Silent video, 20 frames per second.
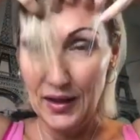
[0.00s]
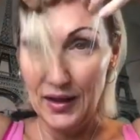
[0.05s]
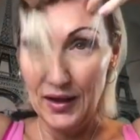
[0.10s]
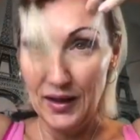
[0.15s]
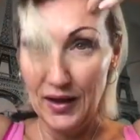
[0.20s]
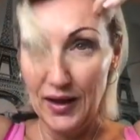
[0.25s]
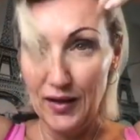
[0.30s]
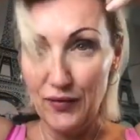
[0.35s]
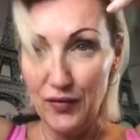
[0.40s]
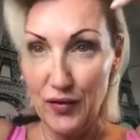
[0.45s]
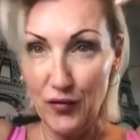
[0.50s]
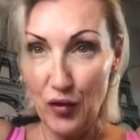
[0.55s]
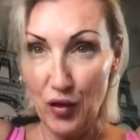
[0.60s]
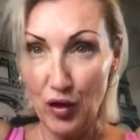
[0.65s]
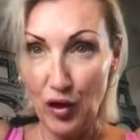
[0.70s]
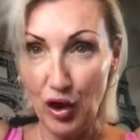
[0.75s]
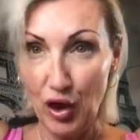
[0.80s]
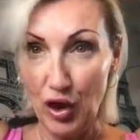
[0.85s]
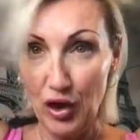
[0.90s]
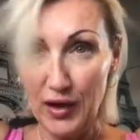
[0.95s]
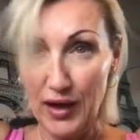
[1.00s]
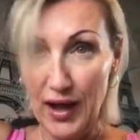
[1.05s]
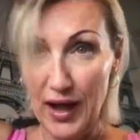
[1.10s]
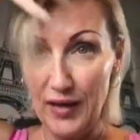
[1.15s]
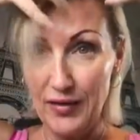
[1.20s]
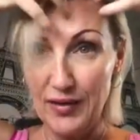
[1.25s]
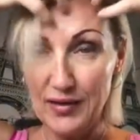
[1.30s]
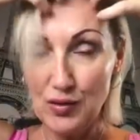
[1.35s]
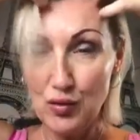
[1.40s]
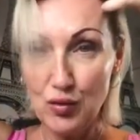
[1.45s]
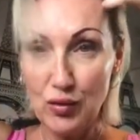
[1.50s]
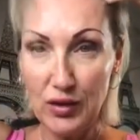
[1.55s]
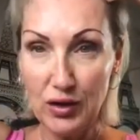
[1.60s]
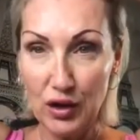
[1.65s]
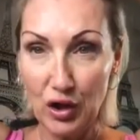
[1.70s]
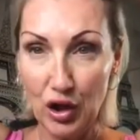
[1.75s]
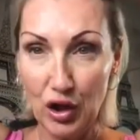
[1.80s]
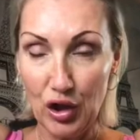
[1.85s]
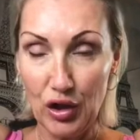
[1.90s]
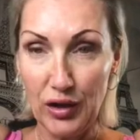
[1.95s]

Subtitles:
if you've got curly hair, that's all going to curl